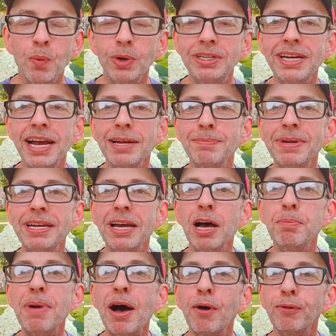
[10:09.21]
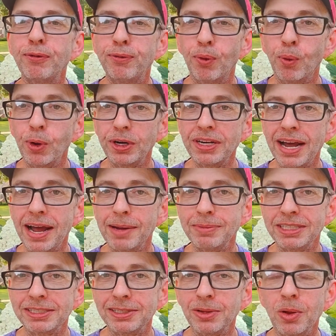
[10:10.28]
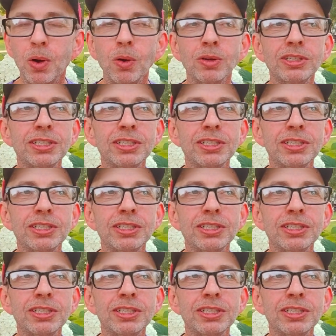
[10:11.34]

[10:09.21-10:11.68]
would take me about 4 times as long.